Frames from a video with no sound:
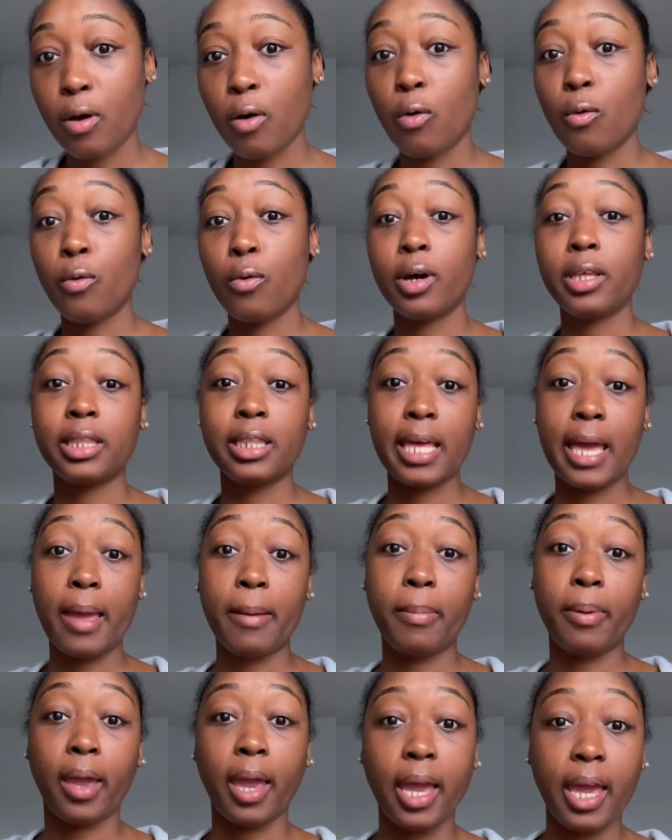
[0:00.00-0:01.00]
on
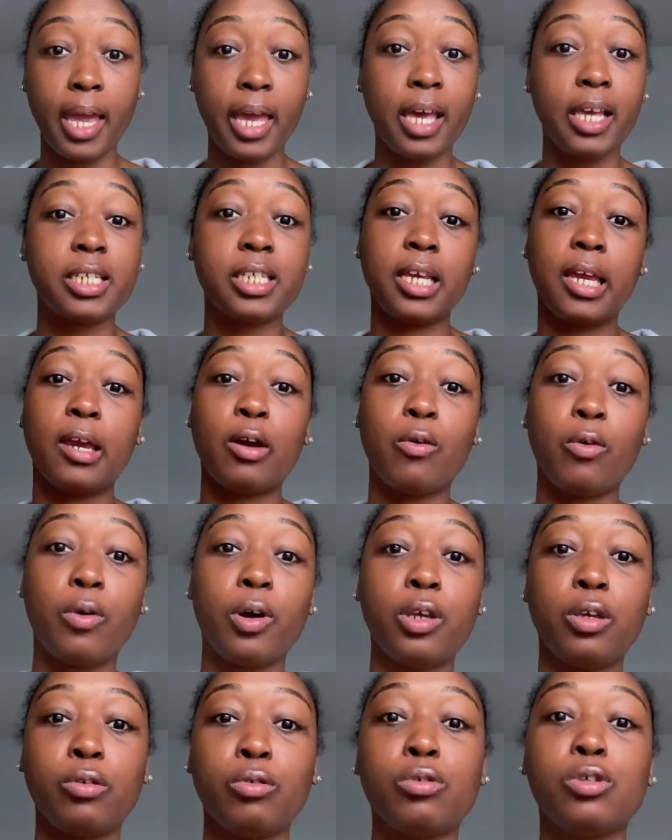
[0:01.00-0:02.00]
that page and
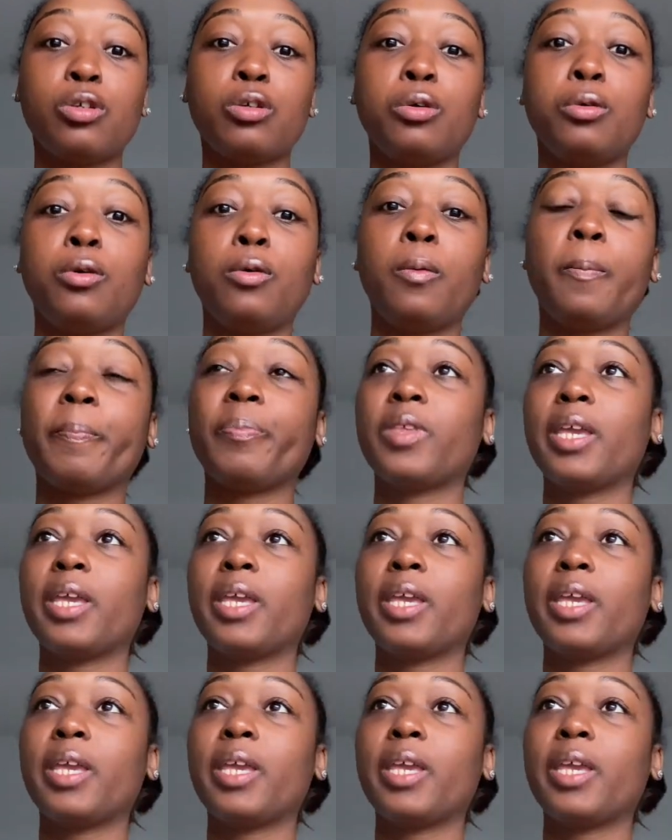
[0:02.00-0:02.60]
on YouTube,